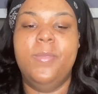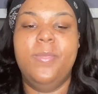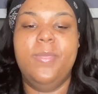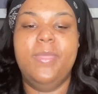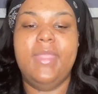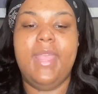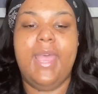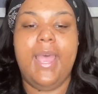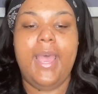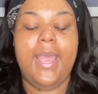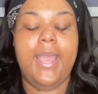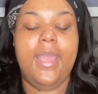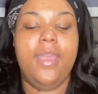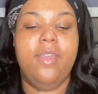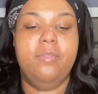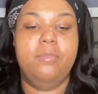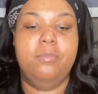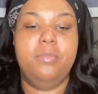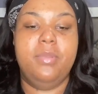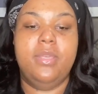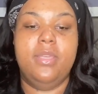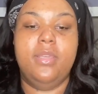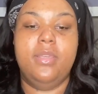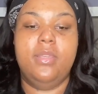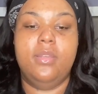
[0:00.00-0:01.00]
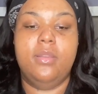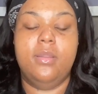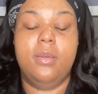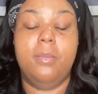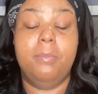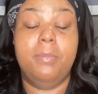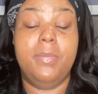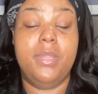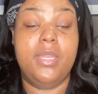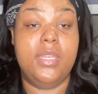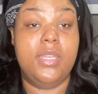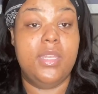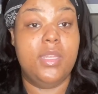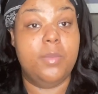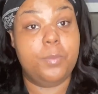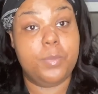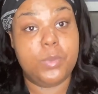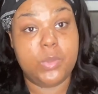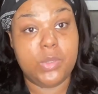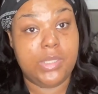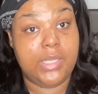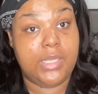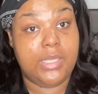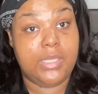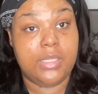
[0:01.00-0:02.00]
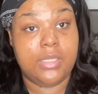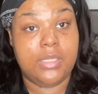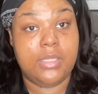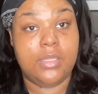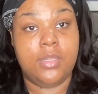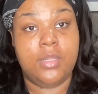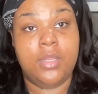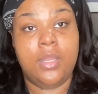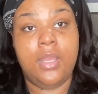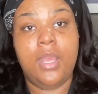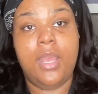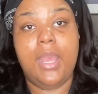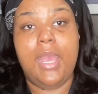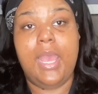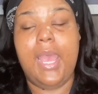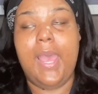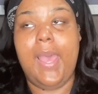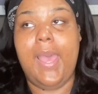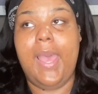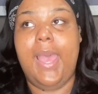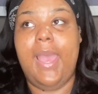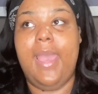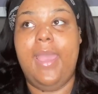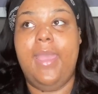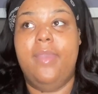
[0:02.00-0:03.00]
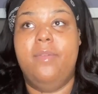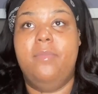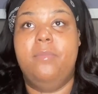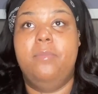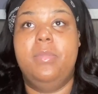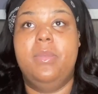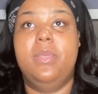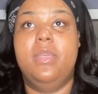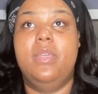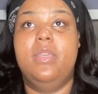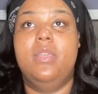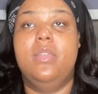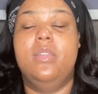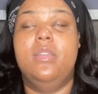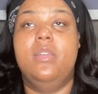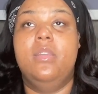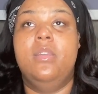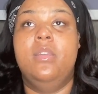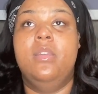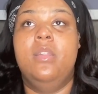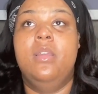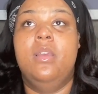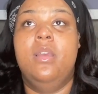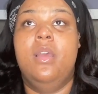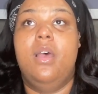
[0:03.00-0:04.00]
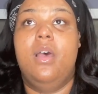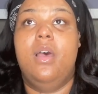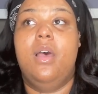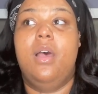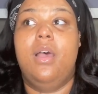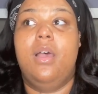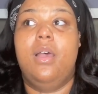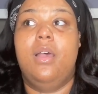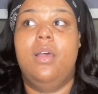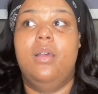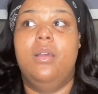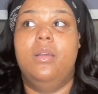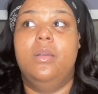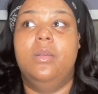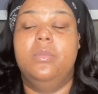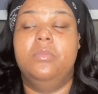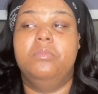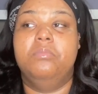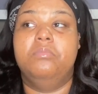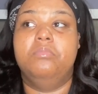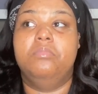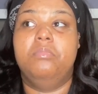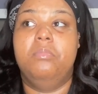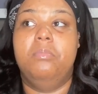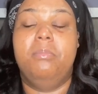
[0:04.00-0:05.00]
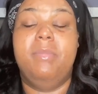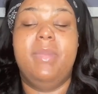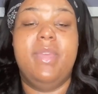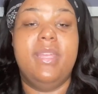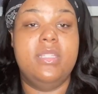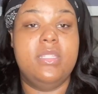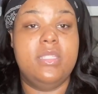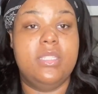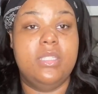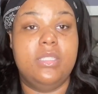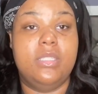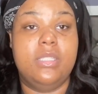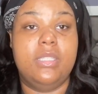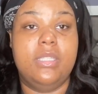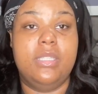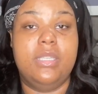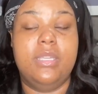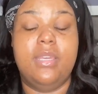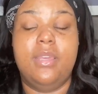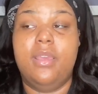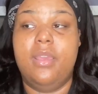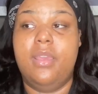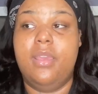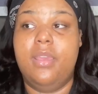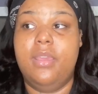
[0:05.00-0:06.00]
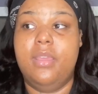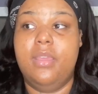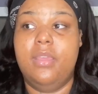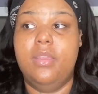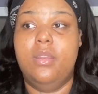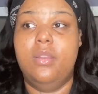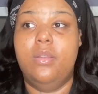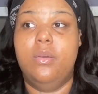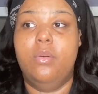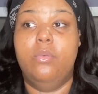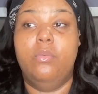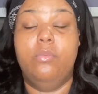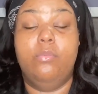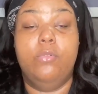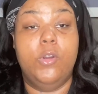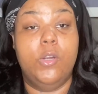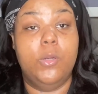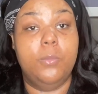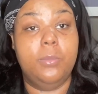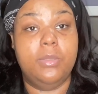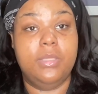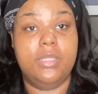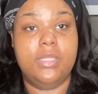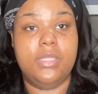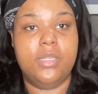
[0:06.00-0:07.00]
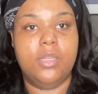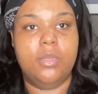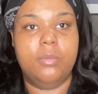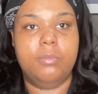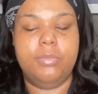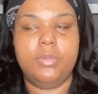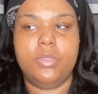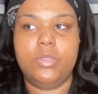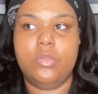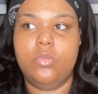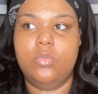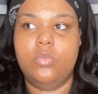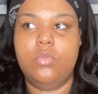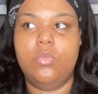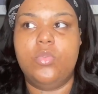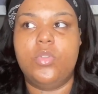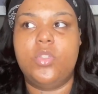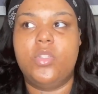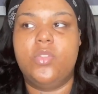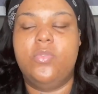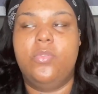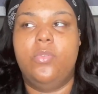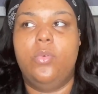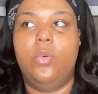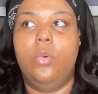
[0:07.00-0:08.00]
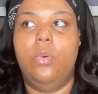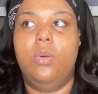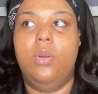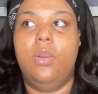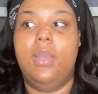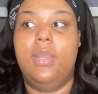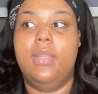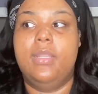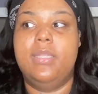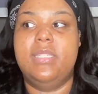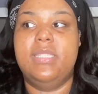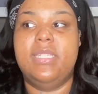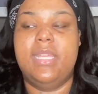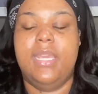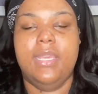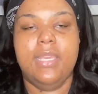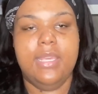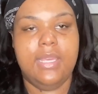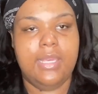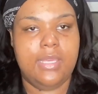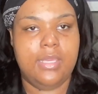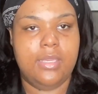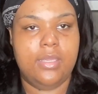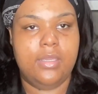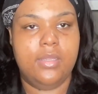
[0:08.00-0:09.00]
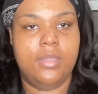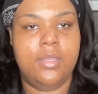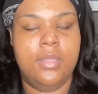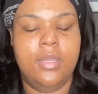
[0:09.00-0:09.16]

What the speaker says: I have been manipulated, how I have been mentally and verbally abused for a decade